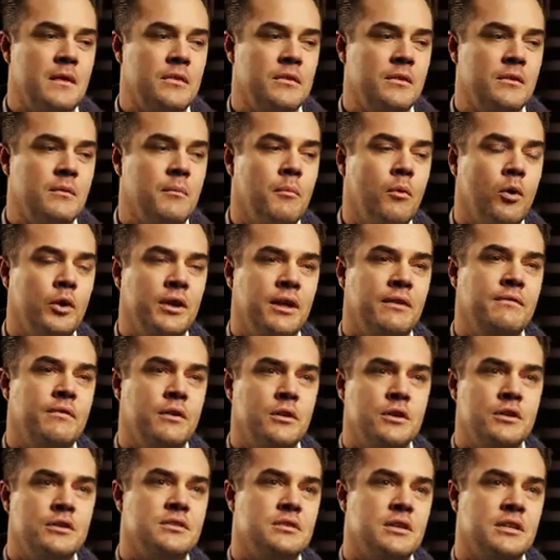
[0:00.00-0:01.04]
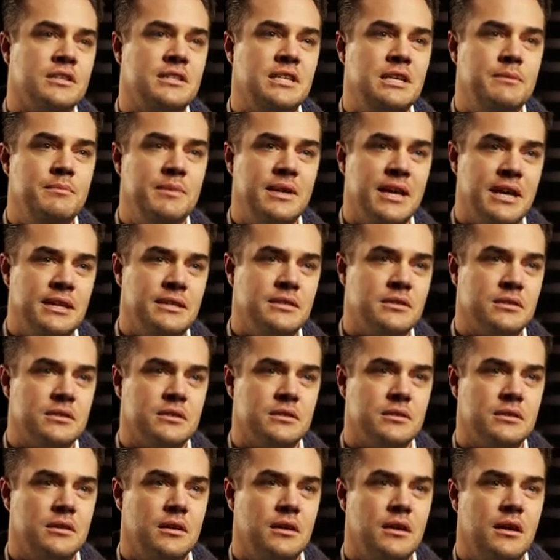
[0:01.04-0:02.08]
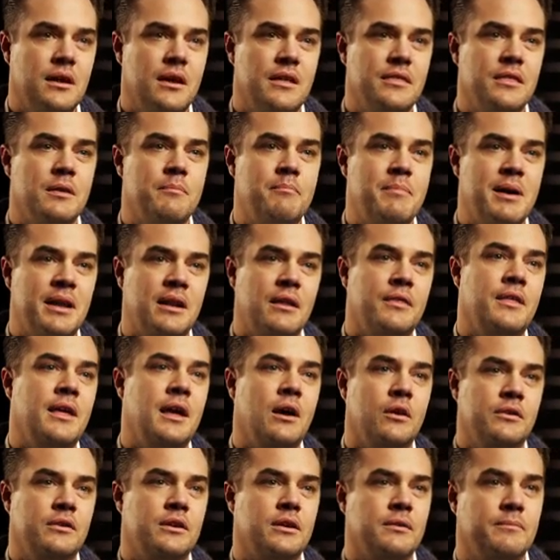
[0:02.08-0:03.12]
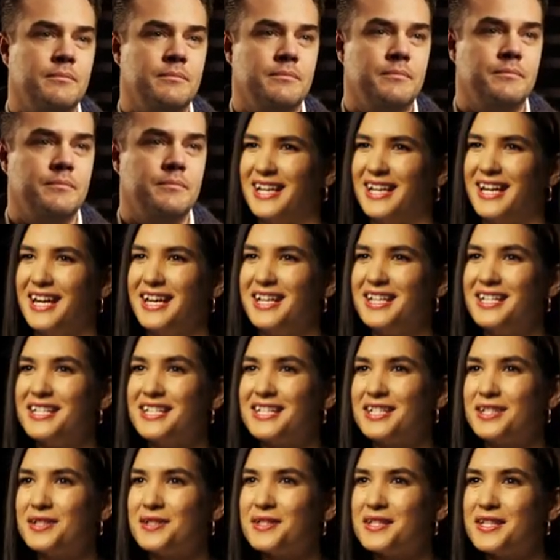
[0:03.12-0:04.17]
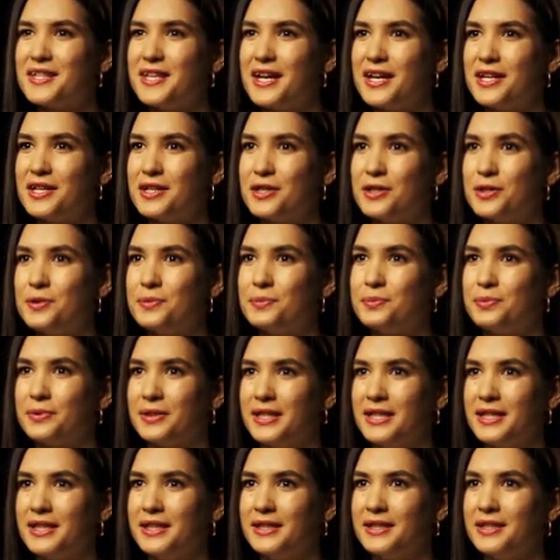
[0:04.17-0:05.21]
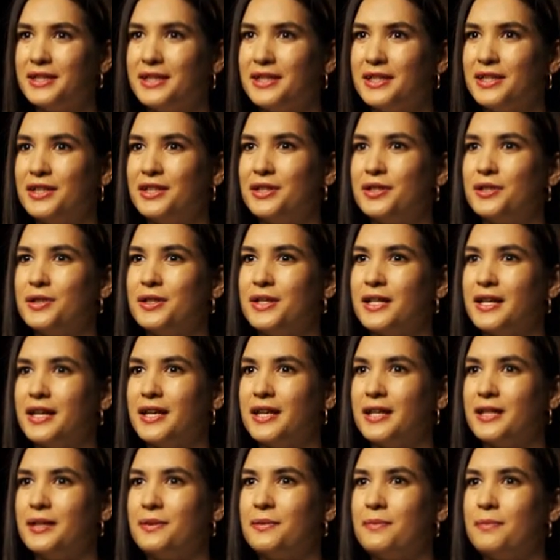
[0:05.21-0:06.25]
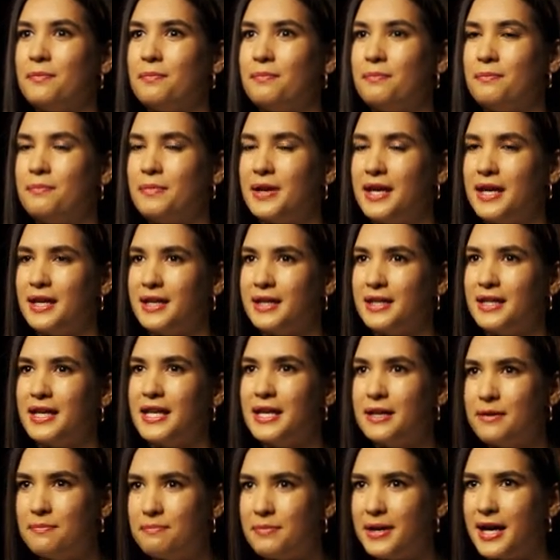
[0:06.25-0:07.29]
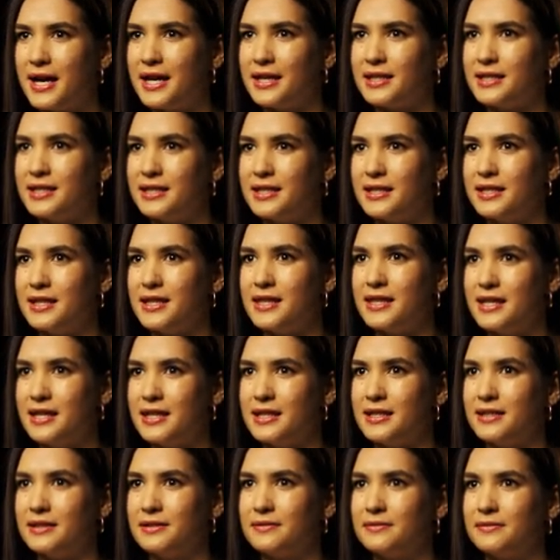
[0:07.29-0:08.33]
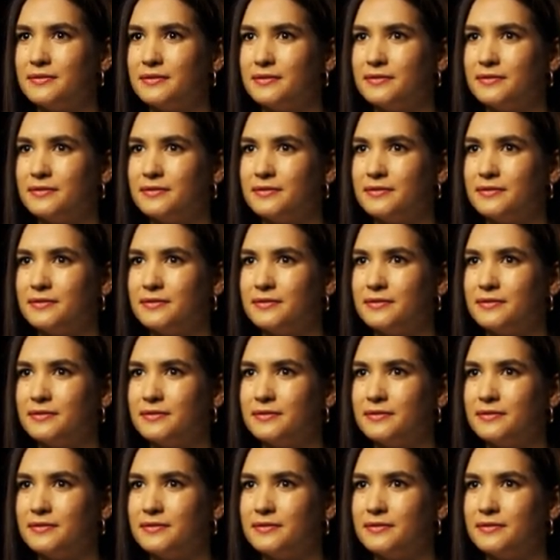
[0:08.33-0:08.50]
The more diverse a team gets, the better the outcome. Any skills that you bring, you can make an impact in Athena.